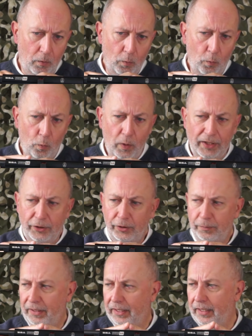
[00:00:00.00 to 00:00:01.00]
When
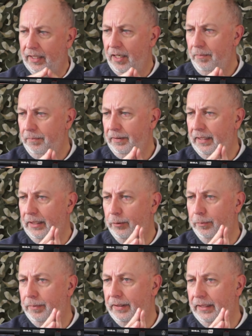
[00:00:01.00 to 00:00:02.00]
you pick it up, it will
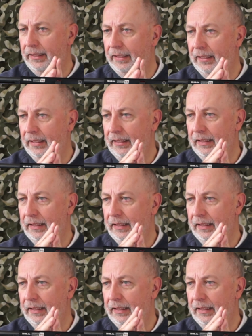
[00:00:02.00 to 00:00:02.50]
be